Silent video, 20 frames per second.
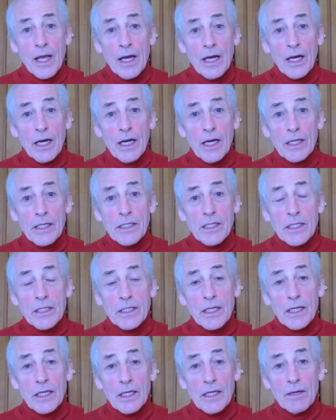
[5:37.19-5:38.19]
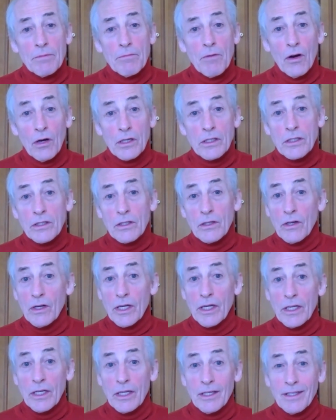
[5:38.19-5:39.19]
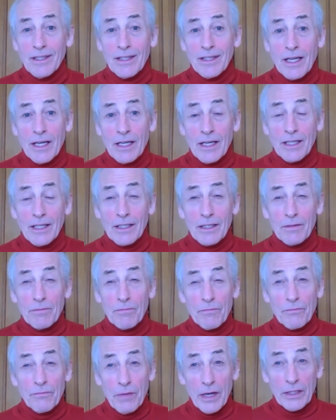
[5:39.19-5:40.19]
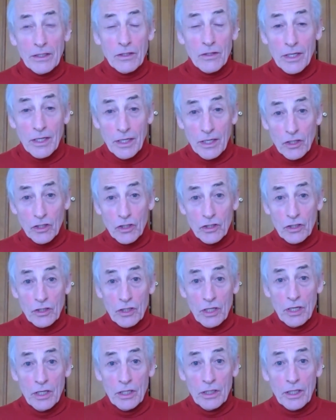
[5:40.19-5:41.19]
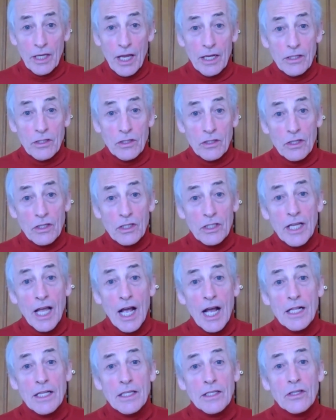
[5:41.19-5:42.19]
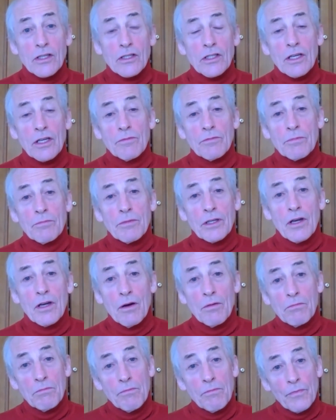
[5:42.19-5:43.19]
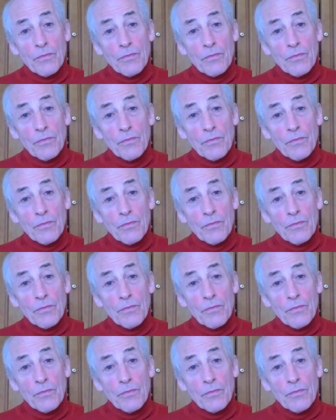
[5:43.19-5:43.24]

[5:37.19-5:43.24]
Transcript: And also in a Petri dish, cancer cells seem to become